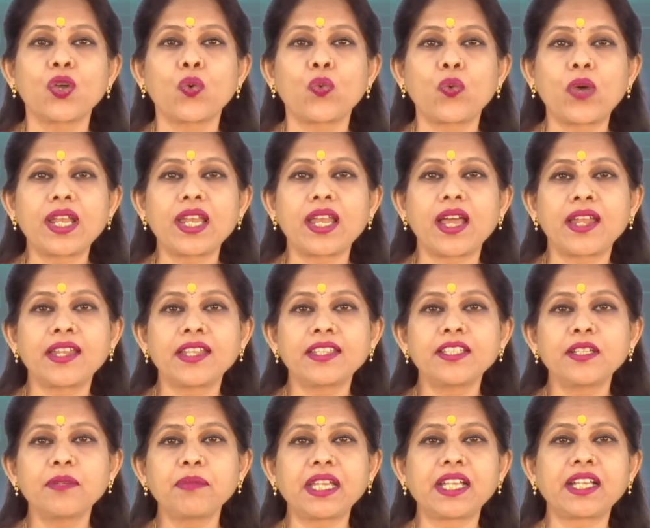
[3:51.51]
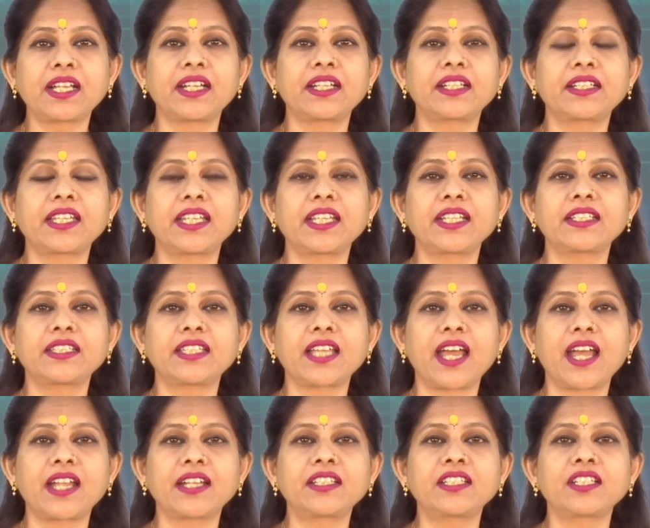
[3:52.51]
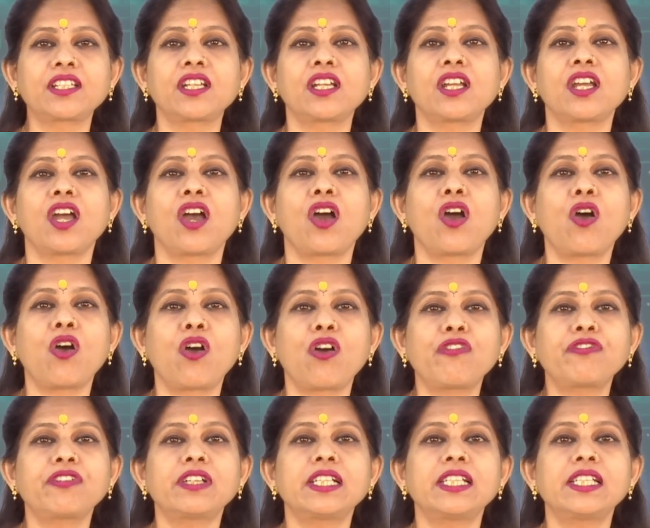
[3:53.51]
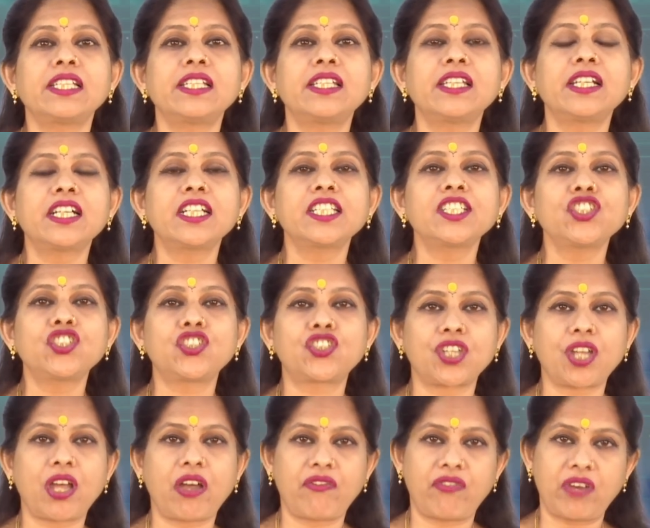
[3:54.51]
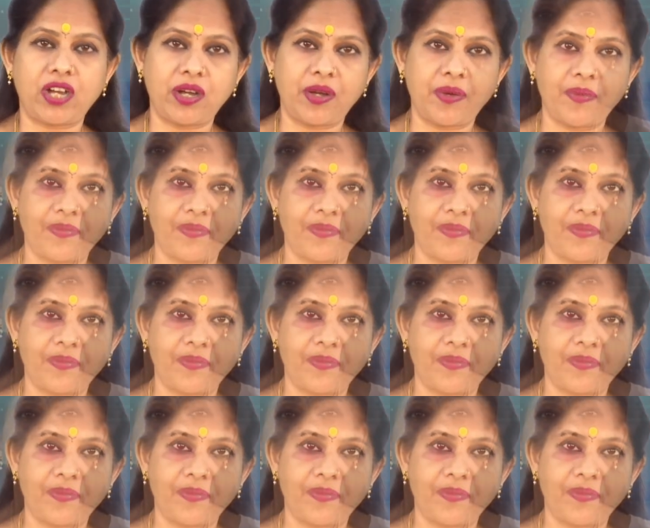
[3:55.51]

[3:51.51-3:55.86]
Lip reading: while another may contain that of Learn Java.